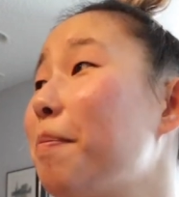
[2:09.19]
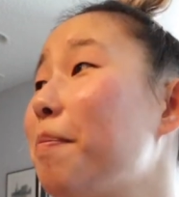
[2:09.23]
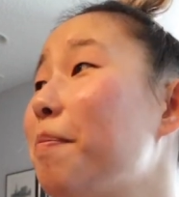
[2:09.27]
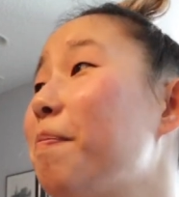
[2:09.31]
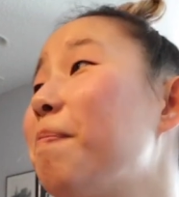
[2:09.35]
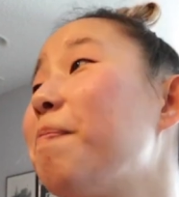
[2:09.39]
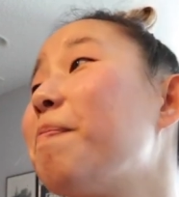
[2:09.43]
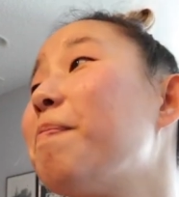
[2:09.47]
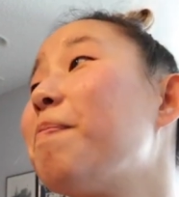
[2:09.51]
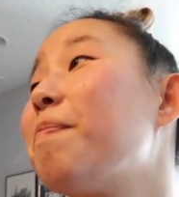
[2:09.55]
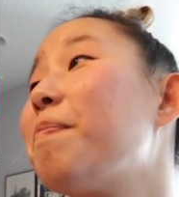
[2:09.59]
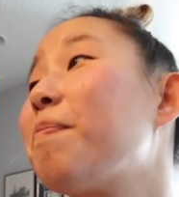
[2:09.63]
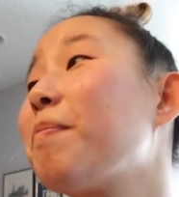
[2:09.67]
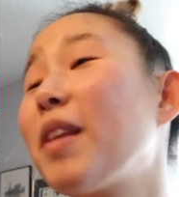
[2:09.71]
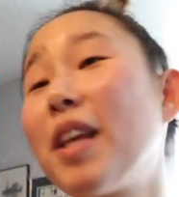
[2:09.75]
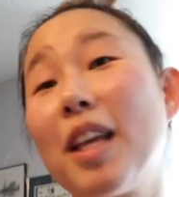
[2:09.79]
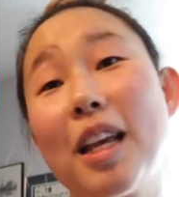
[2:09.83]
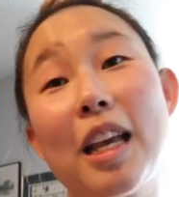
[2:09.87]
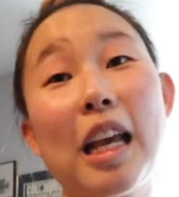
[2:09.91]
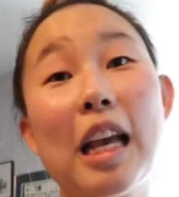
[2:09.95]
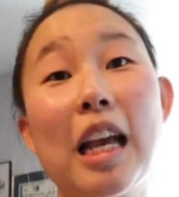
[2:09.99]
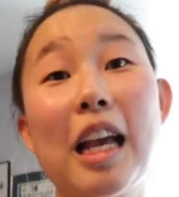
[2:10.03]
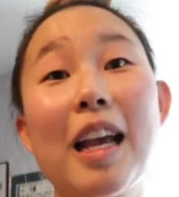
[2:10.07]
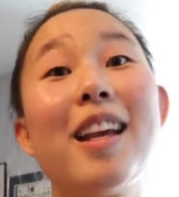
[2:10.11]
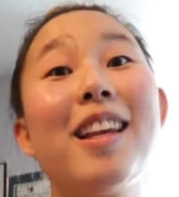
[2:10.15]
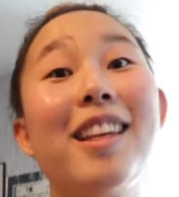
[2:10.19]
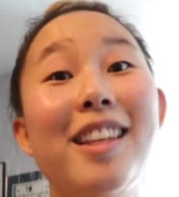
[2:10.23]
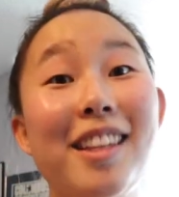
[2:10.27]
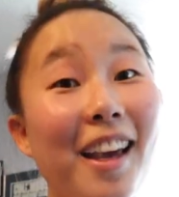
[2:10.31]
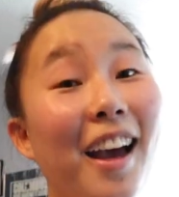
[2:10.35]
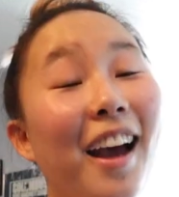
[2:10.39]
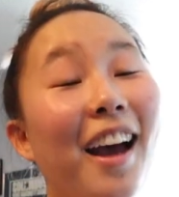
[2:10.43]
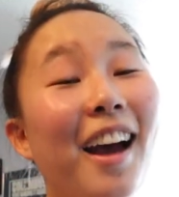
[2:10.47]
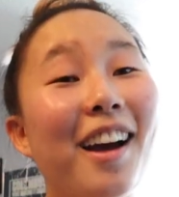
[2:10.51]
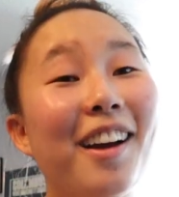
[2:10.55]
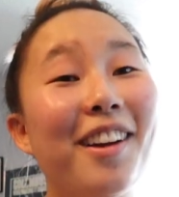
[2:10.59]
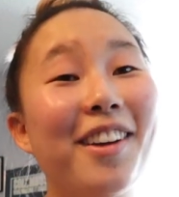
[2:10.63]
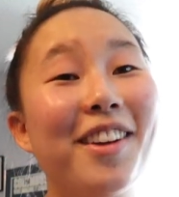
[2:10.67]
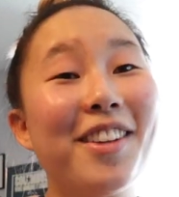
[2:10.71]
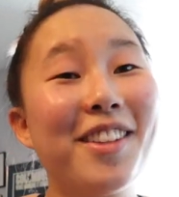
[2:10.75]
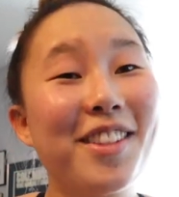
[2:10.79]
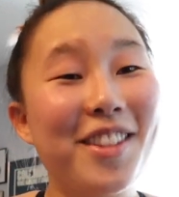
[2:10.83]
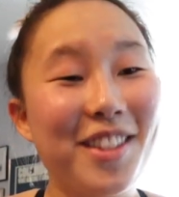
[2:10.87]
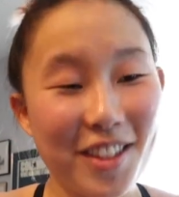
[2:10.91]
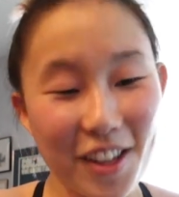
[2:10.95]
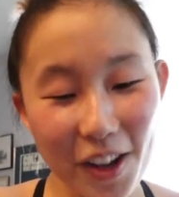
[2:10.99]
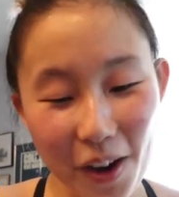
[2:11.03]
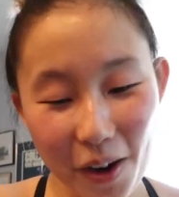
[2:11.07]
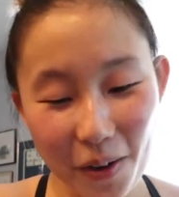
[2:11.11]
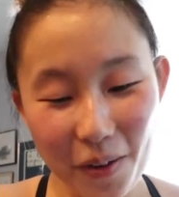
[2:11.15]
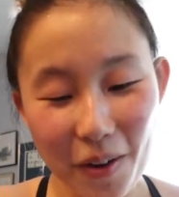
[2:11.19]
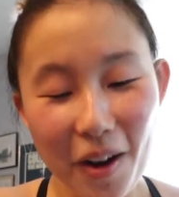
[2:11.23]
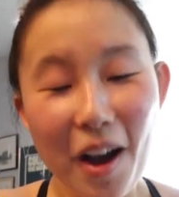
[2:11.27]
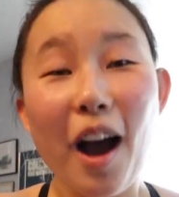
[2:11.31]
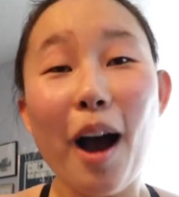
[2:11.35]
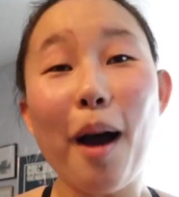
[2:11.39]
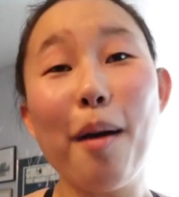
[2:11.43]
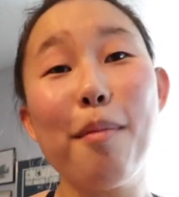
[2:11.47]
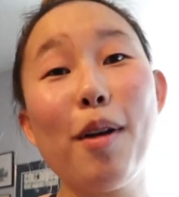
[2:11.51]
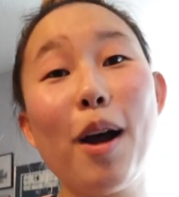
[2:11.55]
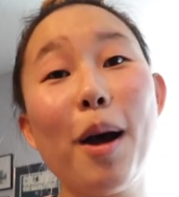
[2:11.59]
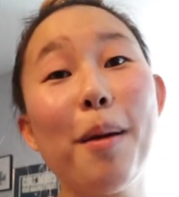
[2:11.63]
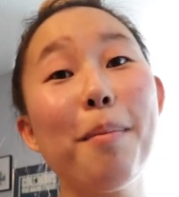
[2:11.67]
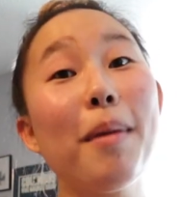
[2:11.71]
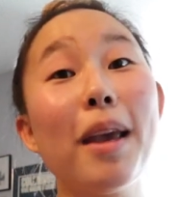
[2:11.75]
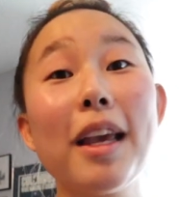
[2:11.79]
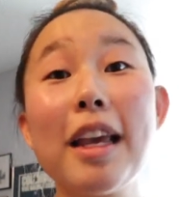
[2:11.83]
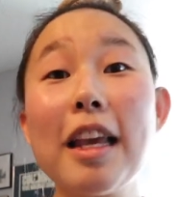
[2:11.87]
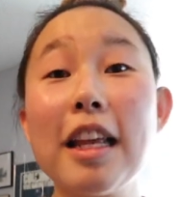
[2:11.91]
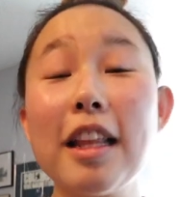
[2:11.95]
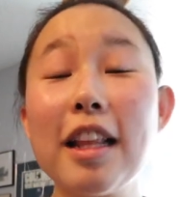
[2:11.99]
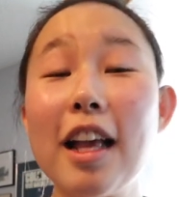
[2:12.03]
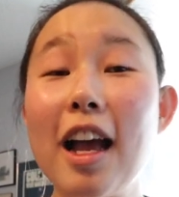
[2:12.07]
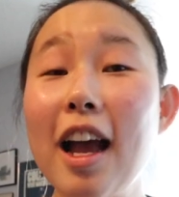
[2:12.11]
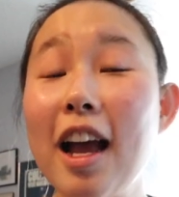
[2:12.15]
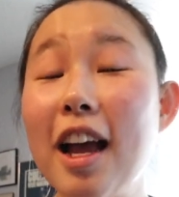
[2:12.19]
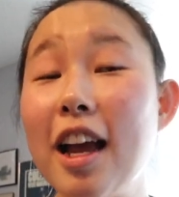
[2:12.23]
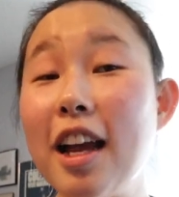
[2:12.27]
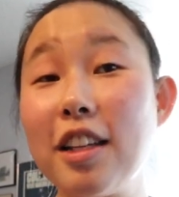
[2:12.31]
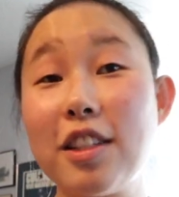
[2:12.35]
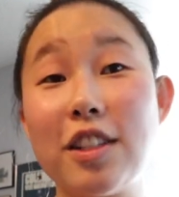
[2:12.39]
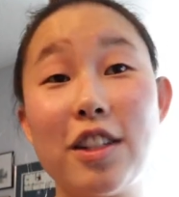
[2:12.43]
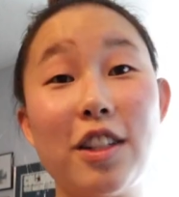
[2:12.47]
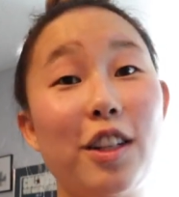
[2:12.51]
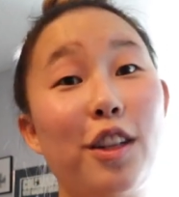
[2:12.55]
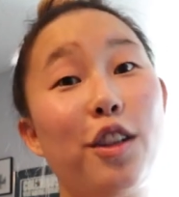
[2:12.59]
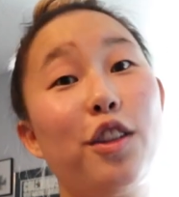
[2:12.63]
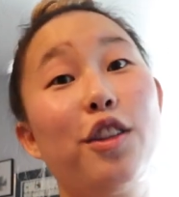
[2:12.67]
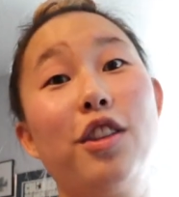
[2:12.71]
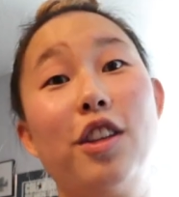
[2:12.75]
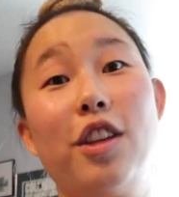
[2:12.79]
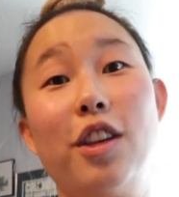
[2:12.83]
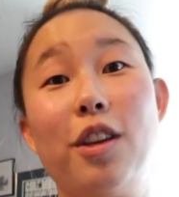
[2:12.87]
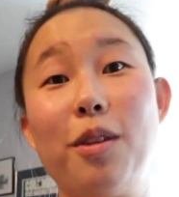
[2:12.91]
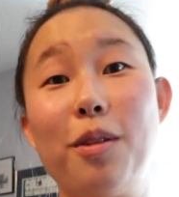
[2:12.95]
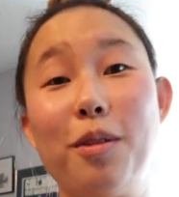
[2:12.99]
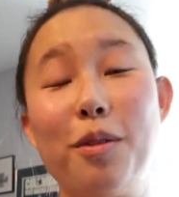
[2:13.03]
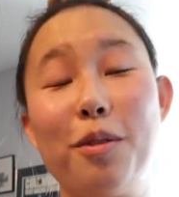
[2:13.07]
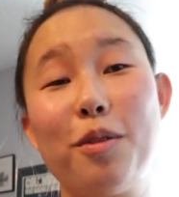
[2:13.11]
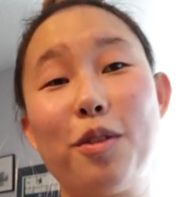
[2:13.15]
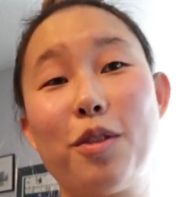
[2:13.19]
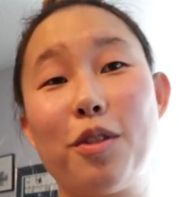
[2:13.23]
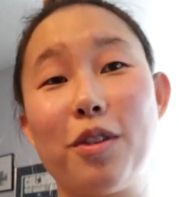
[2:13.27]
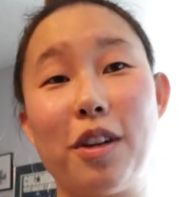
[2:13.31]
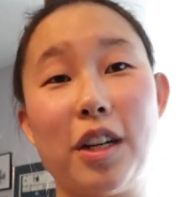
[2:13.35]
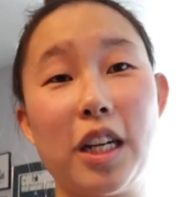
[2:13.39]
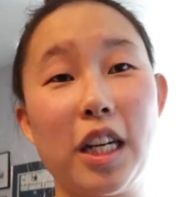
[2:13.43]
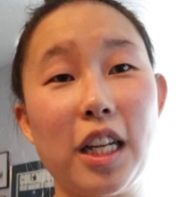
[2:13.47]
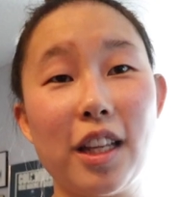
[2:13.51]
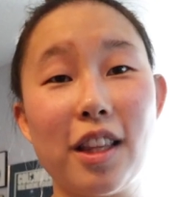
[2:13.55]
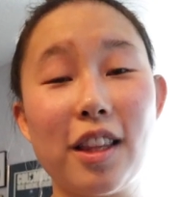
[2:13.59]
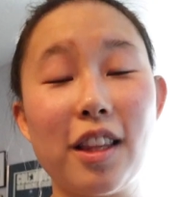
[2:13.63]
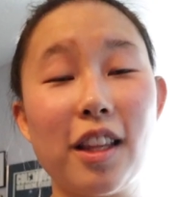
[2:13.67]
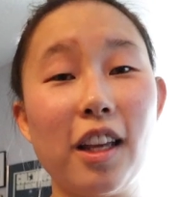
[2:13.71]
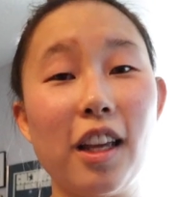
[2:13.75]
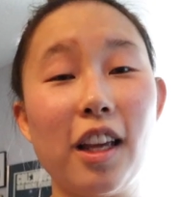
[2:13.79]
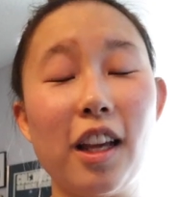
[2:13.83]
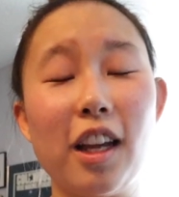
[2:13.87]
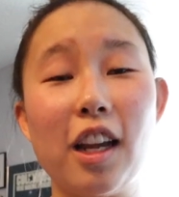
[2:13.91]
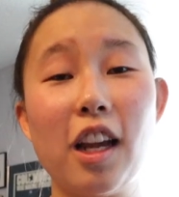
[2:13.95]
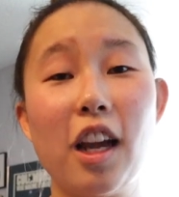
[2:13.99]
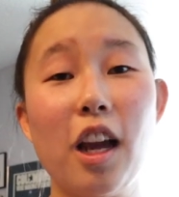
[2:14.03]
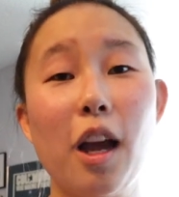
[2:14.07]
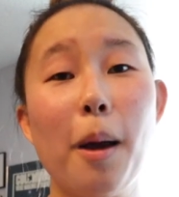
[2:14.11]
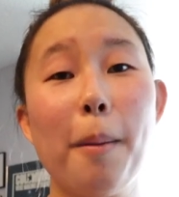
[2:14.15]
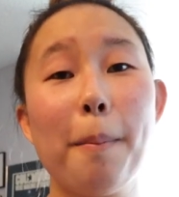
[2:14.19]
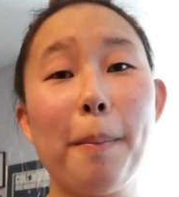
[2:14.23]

Yes, Yeah, so I'm not making that as an excuse or anything,